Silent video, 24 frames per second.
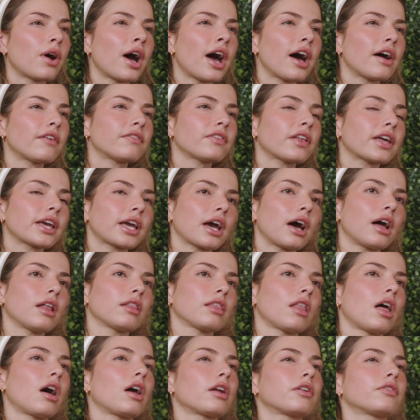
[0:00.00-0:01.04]
have like a
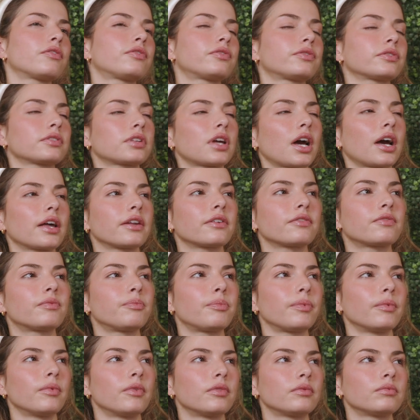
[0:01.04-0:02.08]
lot of kind of
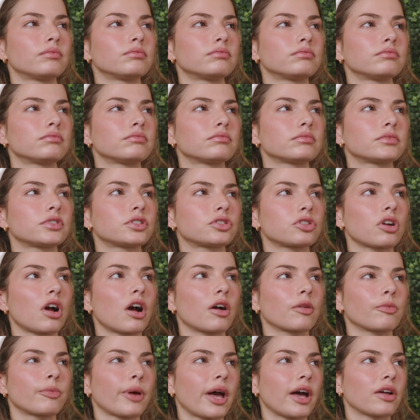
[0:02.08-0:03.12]

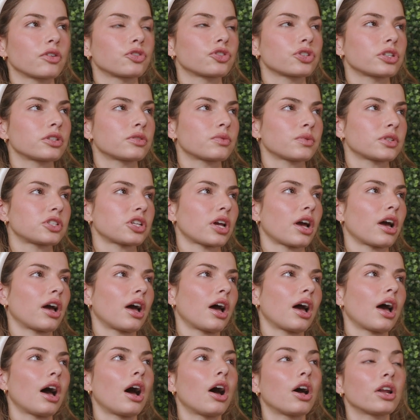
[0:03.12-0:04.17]
strong boundaries, which
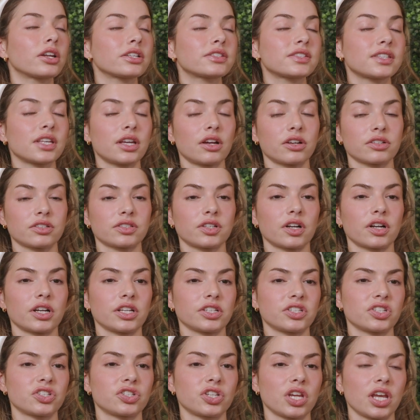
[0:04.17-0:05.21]
honestly are
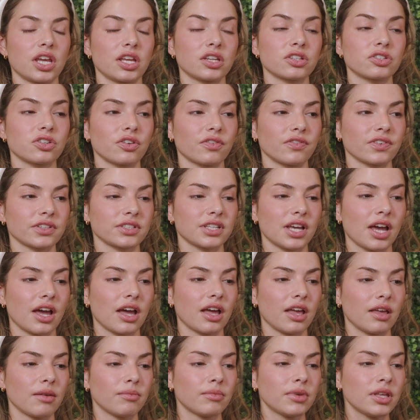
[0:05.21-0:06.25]
starting to change over
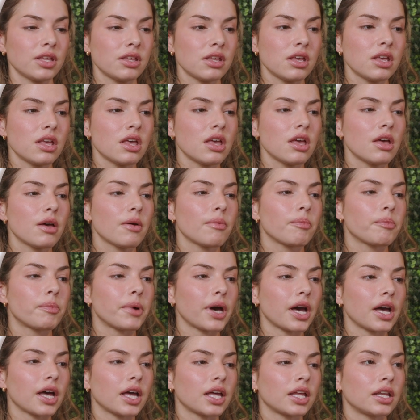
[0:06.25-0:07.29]
time.
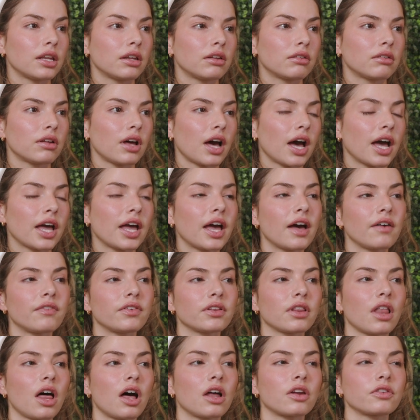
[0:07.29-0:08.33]
But I have a
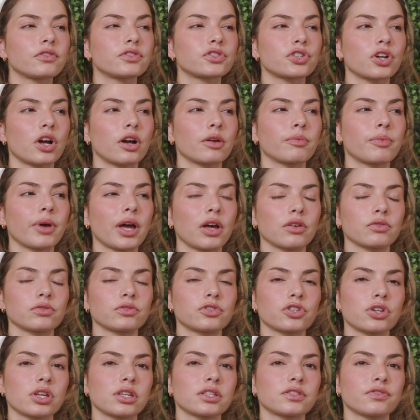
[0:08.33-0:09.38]
lot of strong
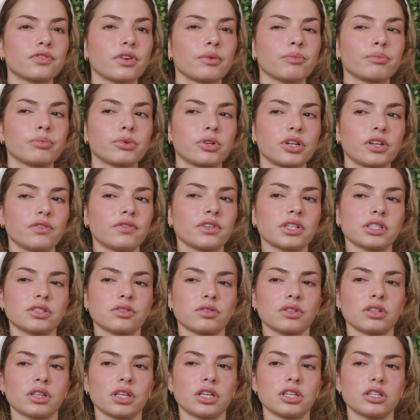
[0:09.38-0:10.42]
boundaries from
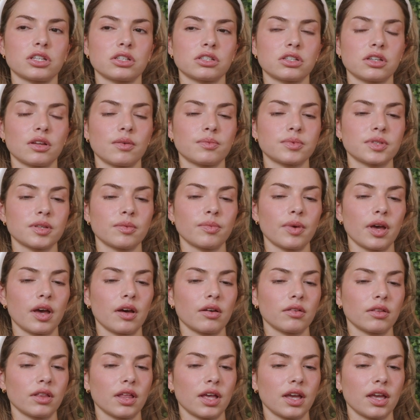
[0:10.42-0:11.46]
previous relationships
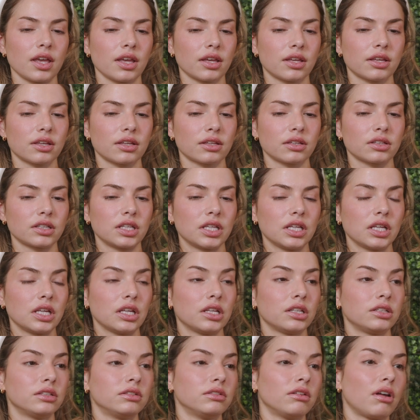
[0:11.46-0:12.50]
about like
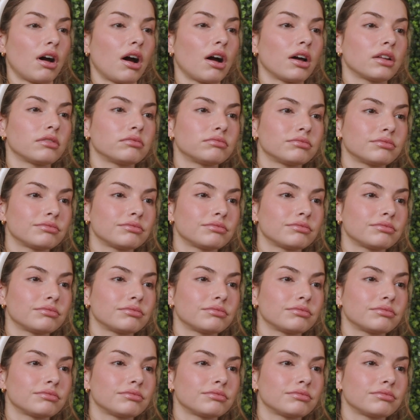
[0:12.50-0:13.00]
not